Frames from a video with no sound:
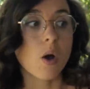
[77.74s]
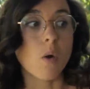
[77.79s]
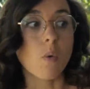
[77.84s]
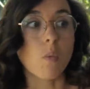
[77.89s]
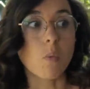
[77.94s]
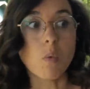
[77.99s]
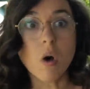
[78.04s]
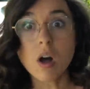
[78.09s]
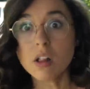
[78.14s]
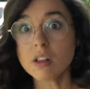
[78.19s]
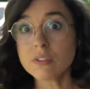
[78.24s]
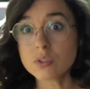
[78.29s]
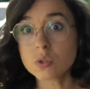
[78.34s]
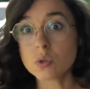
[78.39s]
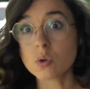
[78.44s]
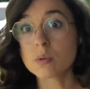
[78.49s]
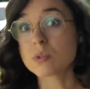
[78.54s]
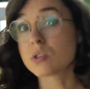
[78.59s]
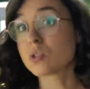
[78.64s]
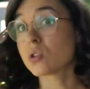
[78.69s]
Wall of
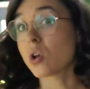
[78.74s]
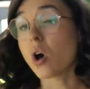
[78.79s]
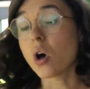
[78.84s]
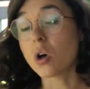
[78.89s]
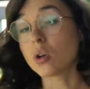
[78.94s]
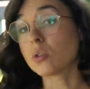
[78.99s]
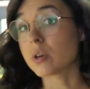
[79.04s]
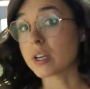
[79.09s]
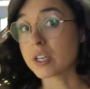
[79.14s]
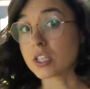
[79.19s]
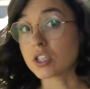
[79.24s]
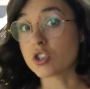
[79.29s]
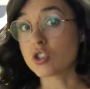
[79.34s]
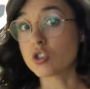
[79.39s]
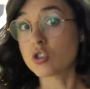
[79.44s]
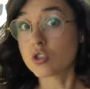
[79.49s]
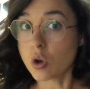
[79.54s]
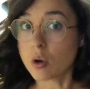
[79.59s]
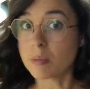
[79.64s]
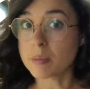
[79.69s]
Storms is already
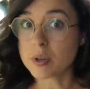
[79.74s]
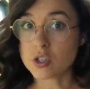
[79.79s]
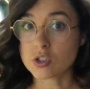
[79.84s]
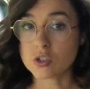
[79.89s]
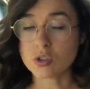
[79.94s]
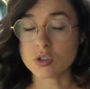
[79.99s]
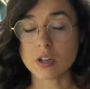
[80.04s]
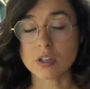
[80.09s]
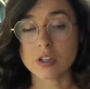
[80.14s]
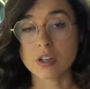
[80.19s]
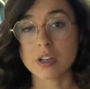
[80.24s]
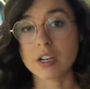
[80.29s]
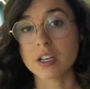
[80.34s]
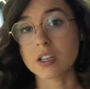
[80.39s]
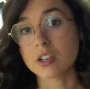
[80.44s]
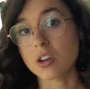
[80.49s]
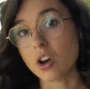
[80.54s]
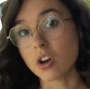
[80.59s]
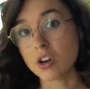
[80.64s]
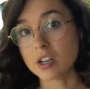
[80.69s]
so much stronger. I
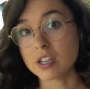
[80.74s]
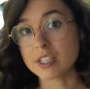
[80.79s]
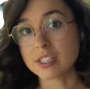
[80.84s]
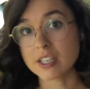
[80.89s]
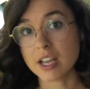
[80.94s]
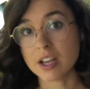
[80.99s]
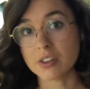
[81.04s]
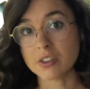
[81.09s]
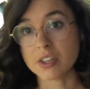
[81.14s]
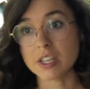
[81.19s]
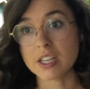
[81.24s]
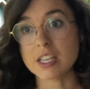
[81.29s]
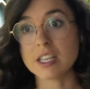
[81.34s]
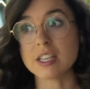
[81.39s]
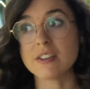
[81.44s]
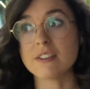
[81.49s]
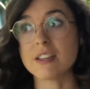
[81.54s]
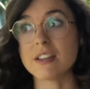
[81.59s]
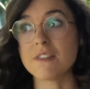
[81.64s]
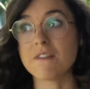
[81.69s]
can already tell that
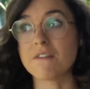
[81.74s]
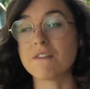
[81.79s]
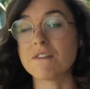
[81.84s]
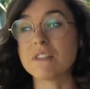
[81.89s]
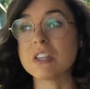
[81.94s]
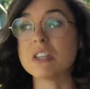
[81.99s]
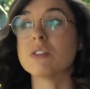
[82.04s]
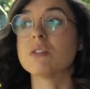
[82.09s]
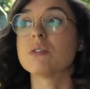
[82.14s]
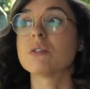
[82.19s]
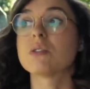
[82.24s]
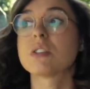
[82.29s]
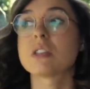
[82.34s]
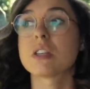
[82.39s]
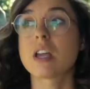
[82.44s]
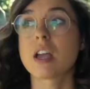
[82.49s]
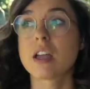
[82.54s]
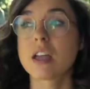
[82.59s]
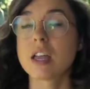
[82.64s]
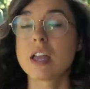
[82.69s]
he feels,
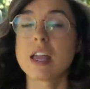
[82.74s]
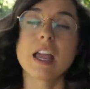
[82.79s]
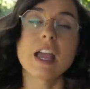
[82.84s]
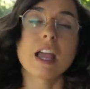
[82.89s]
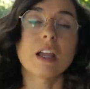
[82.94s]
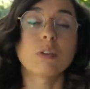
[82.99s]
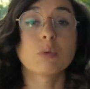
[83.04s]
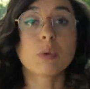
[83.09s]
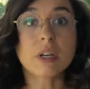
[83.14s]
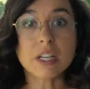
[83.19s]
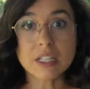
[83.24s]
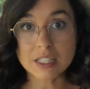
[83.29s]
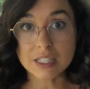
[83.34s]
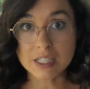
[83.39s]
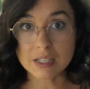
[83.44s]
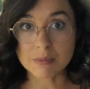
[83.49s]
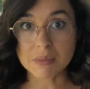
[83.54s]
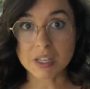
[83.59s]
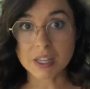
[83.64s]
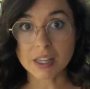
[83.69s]
it reads
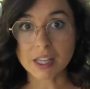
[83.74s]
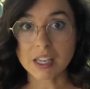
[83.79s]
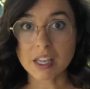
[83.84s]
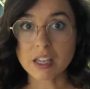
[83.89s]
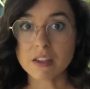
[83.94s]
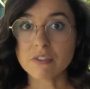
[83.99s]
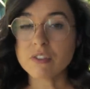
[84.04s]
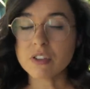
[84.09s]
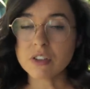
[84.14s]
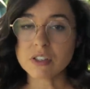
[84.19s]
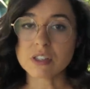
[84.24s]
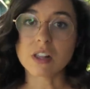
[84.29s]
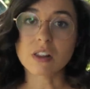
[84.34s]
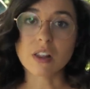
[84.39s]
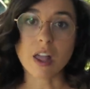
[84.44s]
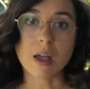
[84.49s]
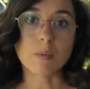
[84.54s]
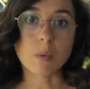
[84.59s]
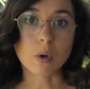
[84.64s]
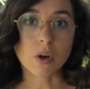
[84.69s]
to me like he feels a
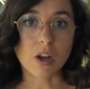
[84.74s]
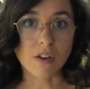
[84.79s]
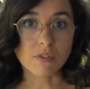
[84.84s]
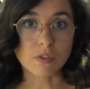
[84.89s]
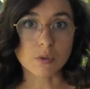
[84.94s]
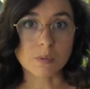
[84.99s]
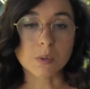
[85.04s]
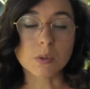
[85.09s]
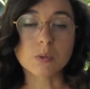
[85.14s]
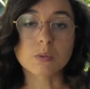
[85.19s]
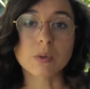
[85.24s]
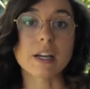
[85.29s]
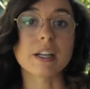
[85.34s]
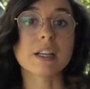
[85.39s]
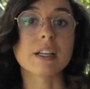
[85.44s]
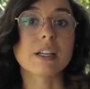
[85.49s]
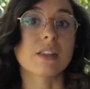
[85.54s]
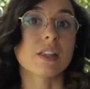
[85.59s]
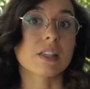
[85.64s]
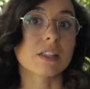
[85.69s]
lot more comfortable
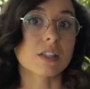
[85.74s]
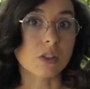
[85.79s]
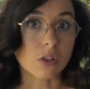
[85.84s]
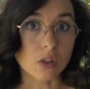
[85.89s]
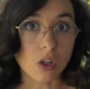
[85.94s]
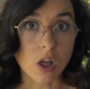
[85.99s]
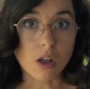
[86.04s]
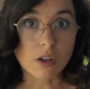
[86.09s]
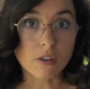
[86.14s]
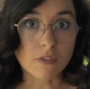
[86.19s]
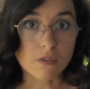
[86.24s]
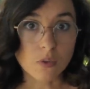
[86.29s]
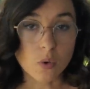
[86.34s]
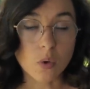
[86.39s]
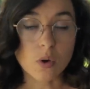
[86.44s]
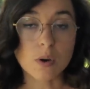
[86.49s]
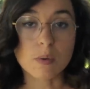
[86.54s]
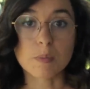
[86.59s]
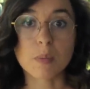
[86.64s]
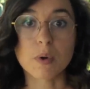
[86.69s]
writing in this long
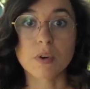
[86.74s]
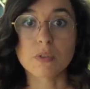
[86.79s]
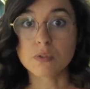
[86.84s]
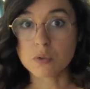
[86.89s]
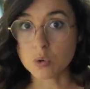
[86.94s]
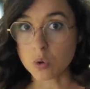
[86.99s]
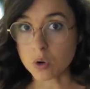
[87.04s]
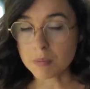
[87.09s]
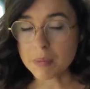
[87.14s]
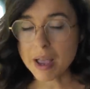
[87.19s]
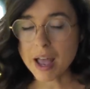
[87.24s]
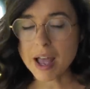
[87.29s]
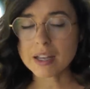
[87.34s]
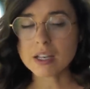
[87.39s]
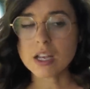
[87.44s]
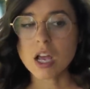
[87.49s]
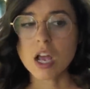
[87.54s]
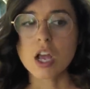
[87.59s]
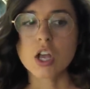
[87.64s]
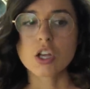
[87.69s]
form
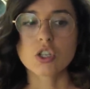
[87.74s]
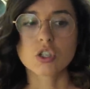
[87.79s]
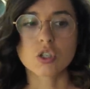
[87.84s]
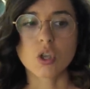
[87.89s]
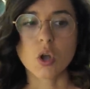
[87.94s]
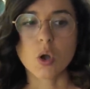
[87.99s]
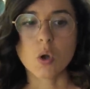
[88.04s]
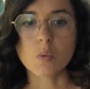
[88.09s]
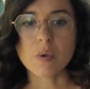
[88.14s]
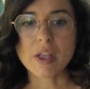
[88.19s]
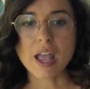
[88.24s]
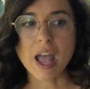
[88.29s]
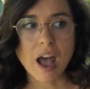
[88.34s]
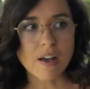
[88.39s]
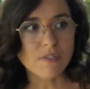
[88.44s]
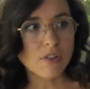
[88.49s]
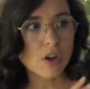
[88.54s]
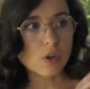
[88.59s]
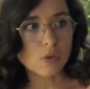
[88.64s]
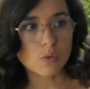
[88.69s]
format. So we
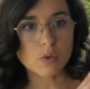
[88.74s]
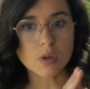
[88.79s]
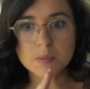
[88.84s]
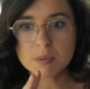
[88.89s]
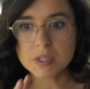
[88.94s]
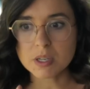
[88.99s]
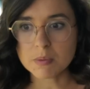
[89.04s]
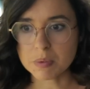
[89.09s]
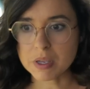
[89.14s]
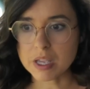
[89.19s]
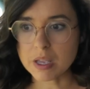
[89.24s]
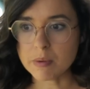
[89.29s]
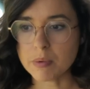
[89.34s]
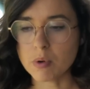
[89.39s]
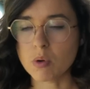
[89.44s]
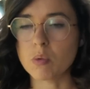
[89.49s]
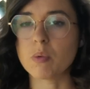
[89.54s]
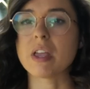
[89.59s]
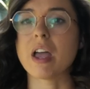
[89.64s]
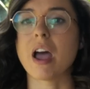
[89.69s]
have our groups of
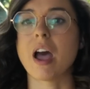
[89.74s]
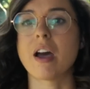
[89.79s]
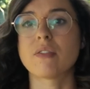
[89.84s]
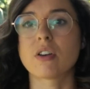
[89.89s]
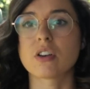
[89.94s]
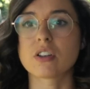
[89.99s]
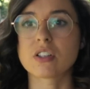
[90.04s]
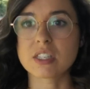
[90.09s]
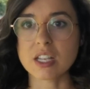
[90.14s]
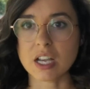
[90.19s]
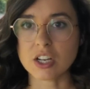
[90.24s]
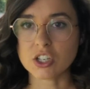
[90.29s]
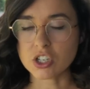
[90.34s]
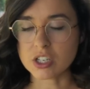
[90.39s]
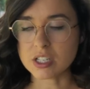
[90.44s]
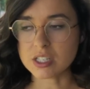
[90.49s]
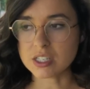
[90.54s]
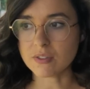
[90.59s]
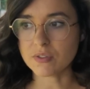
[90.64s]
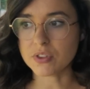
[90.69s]
people, we have our
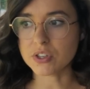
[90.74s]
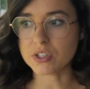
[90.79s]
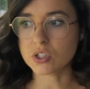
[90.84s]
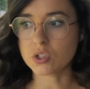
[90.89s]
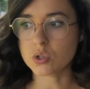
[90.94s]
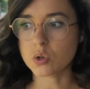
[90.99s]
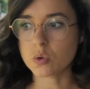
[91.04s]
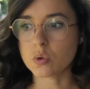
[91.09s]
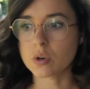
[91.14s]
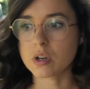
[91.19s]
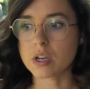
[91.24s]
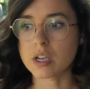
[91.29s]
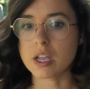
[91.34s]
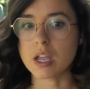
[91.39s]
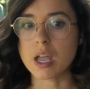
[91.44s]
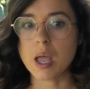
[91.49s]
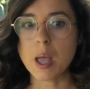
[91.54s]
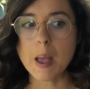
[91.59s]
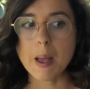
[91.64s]
sections of the story,